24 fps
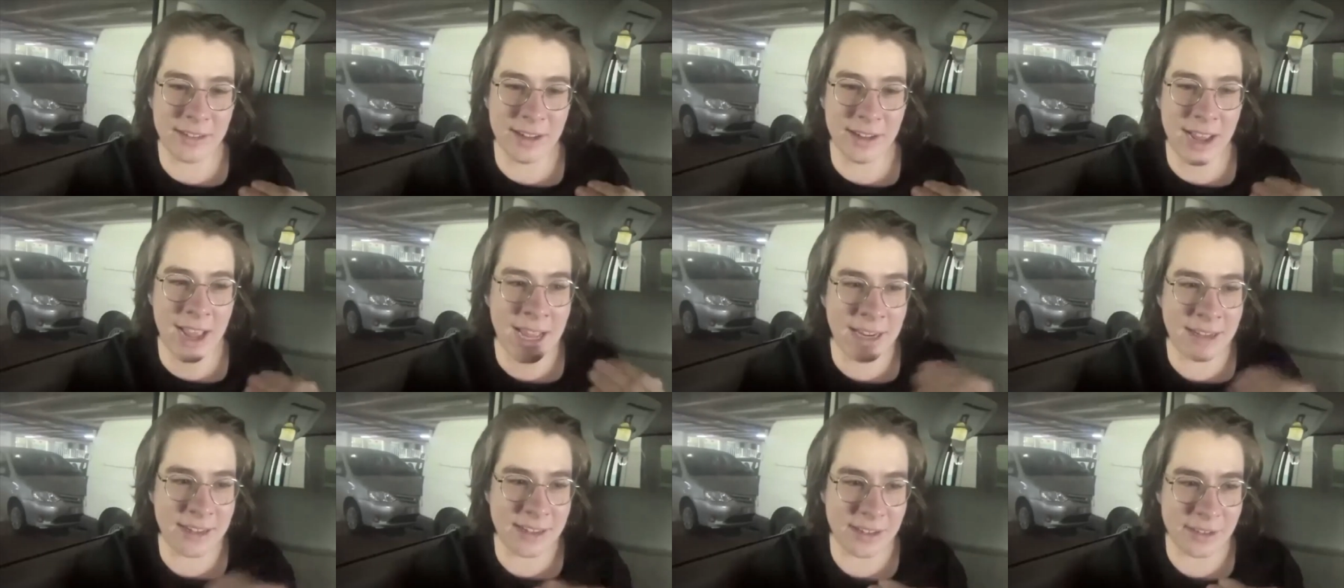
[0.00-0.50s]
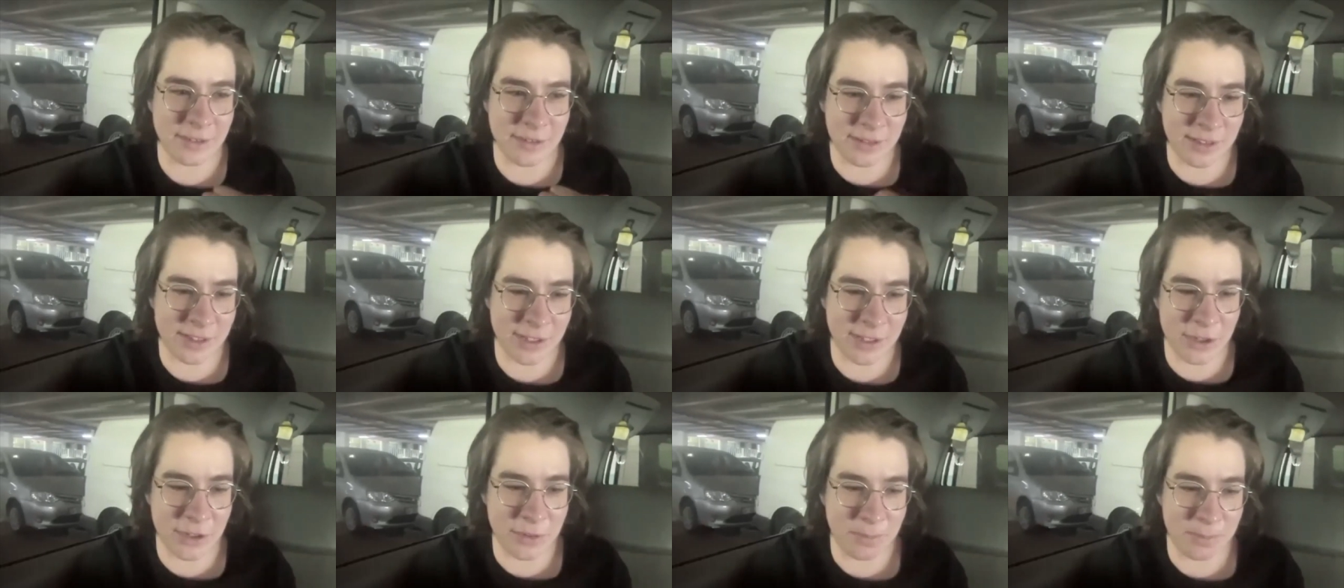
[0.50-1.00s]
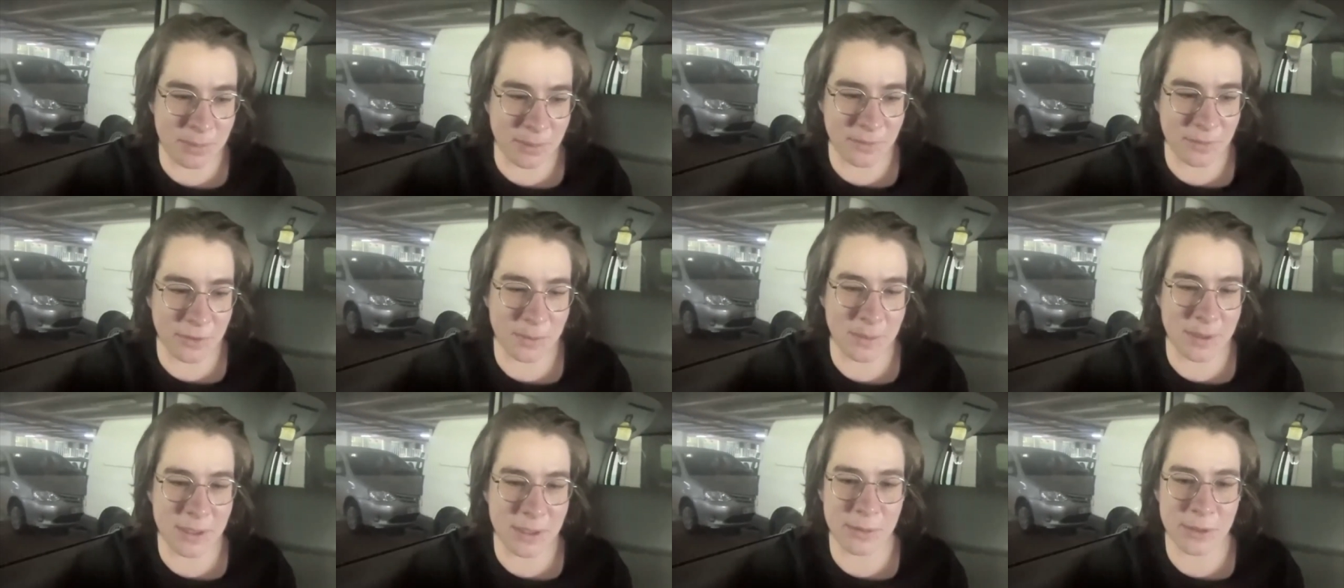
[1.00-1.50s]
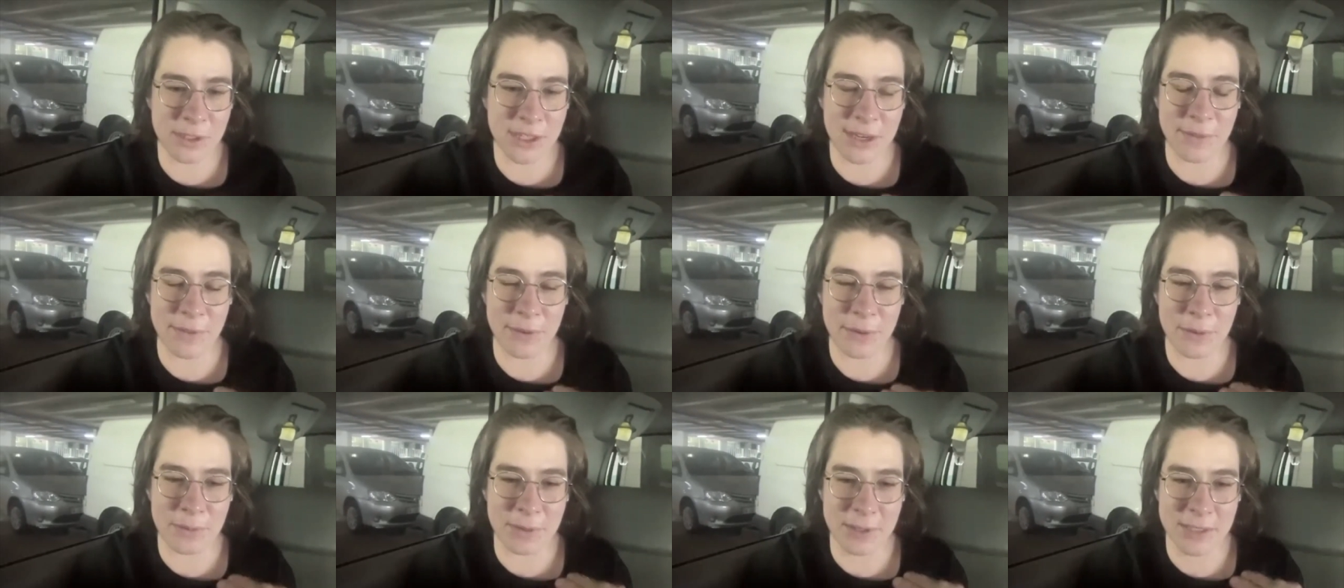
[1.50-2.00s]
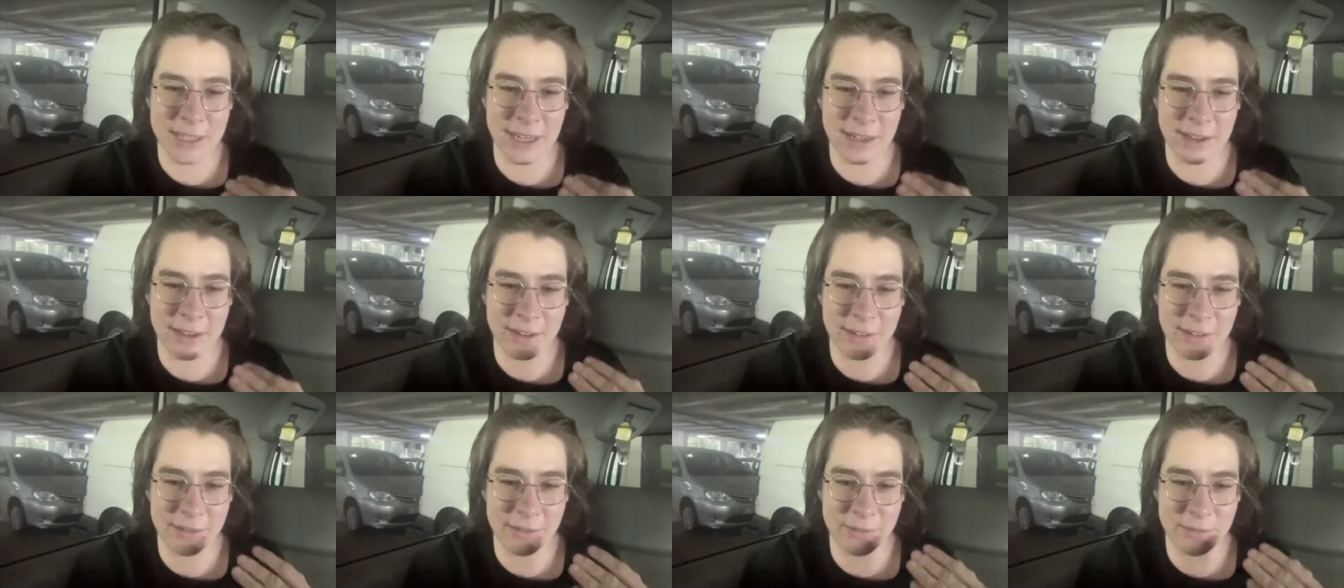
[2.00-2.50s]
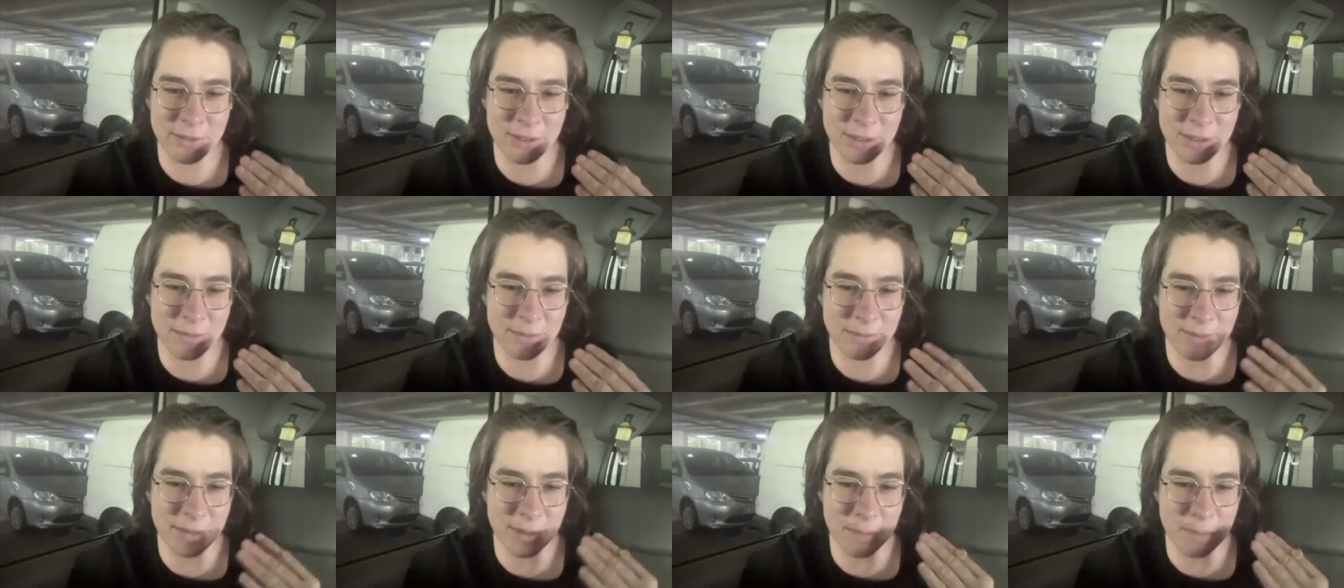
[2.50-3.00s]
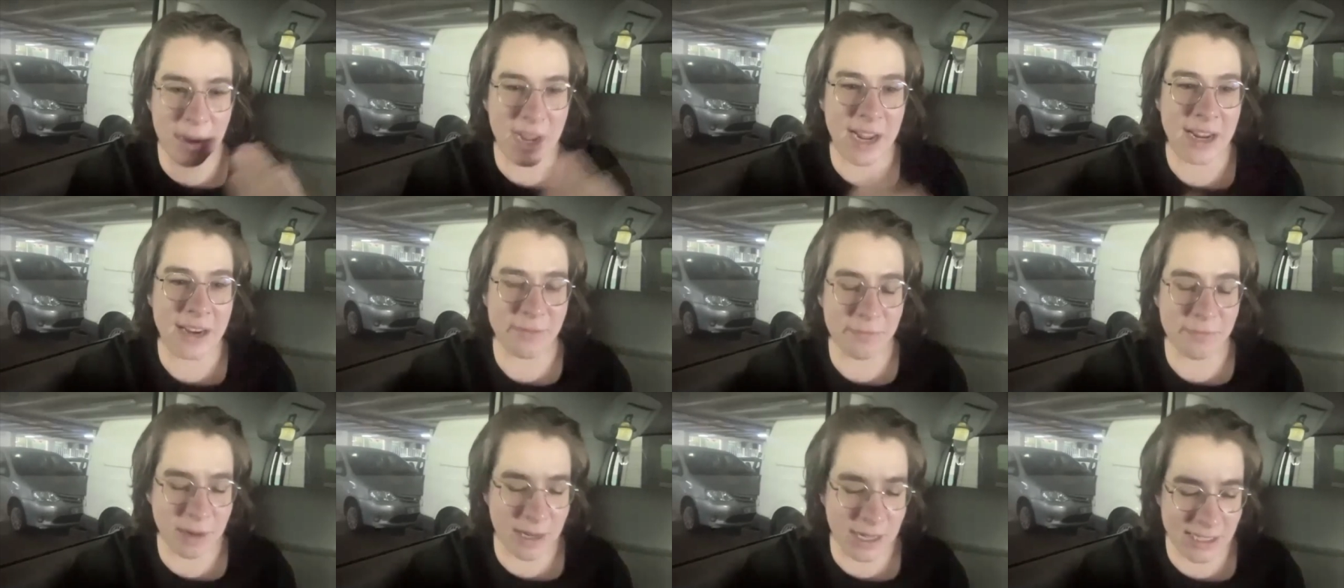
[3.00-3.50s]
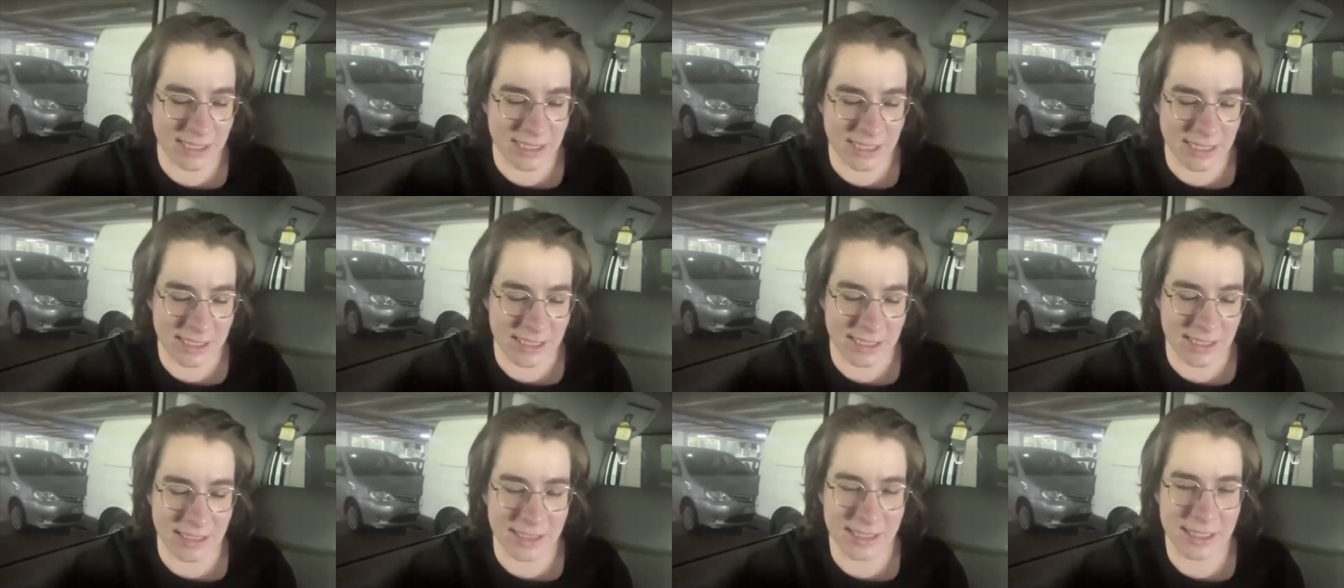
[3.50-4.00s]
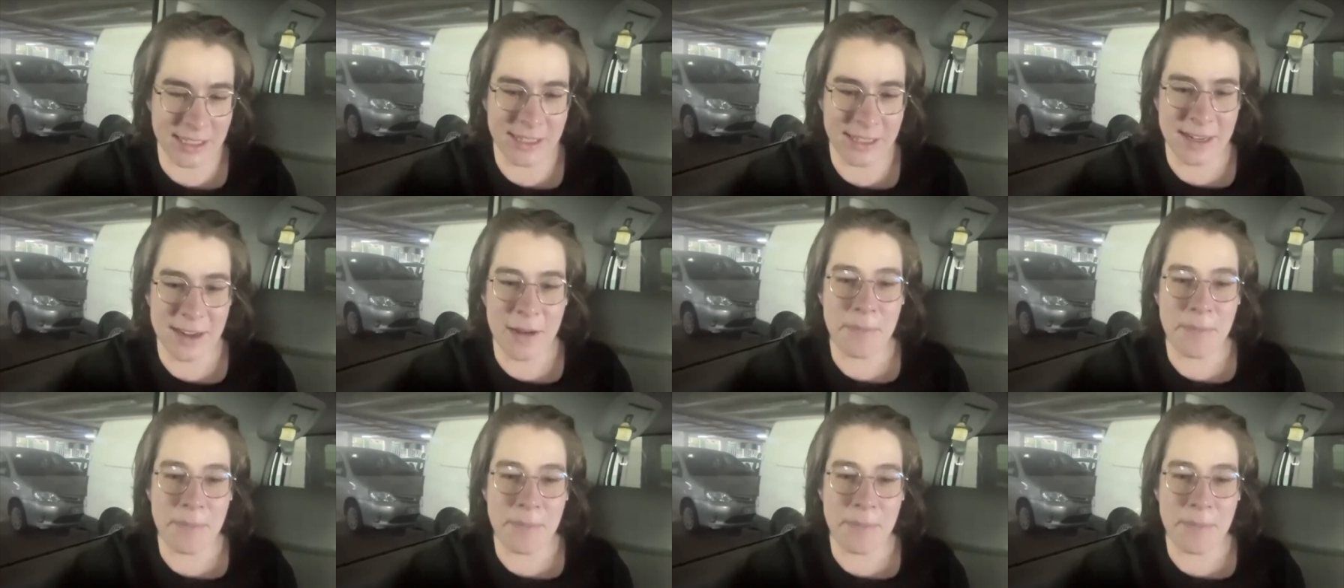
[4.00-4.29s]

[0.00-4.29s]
I had to do performance, which everyone will tell you was the bane of my existence.